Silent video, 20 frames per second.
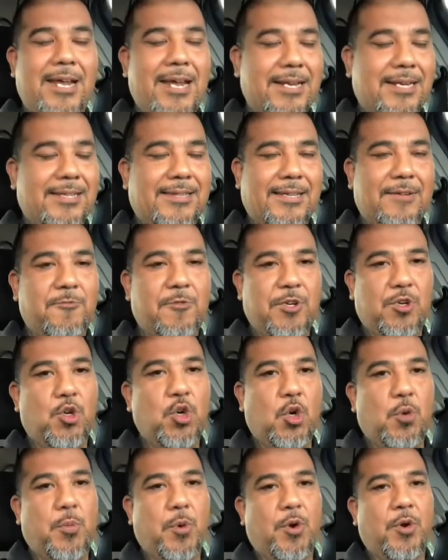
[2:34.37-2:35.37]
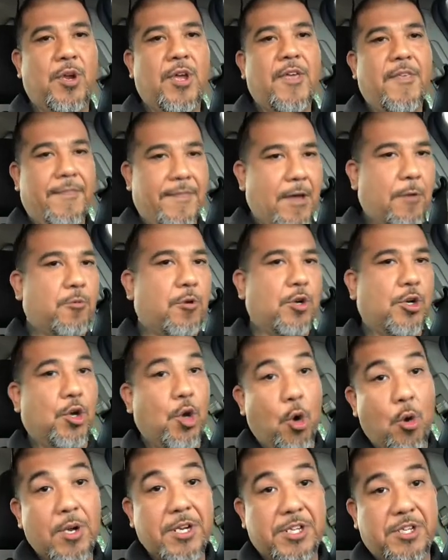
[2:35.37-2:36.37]
anything with Uber that would
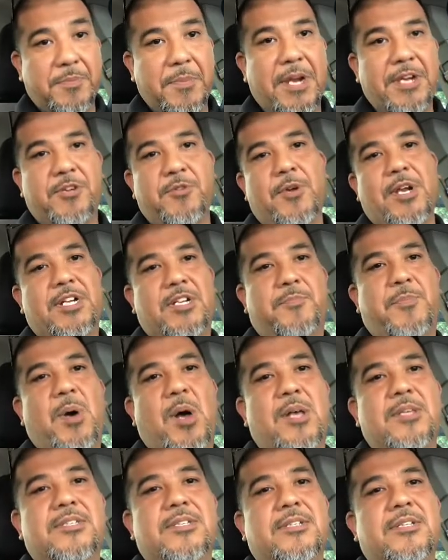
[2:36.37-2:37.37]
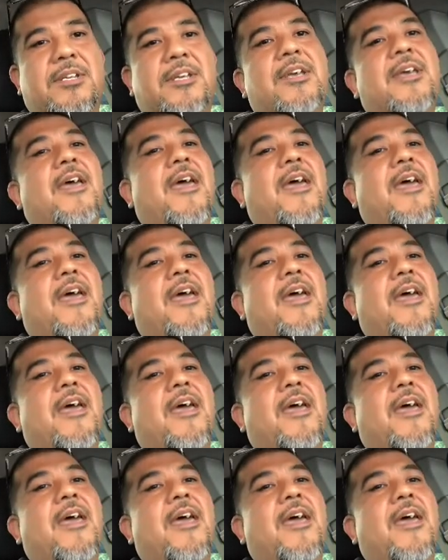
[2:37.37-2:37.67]
go into my direct deposit.